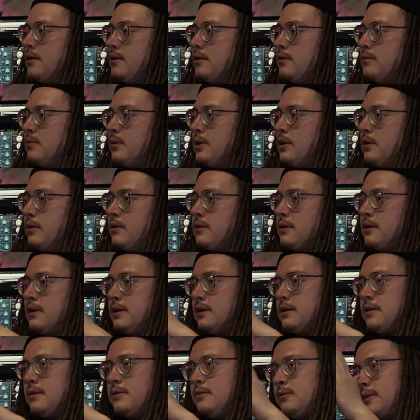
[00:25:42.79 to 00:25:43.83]
You'd be on
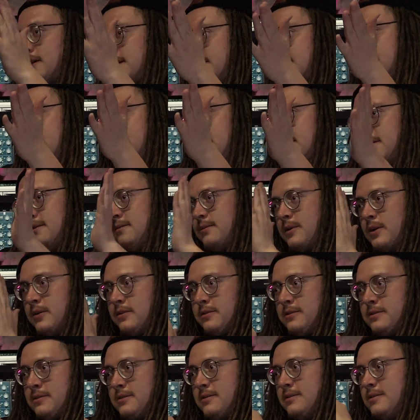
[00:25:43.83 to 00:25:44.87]
the west side of the
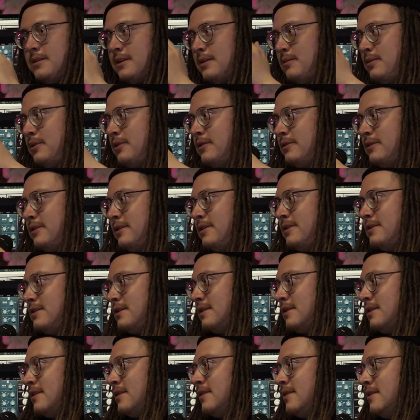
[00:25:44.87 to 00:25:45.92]
mountains. They'd be on your east
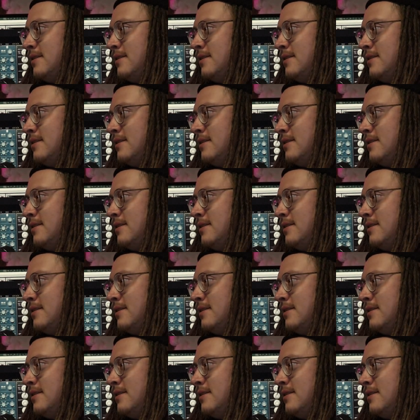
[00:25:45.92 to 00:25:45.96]
side.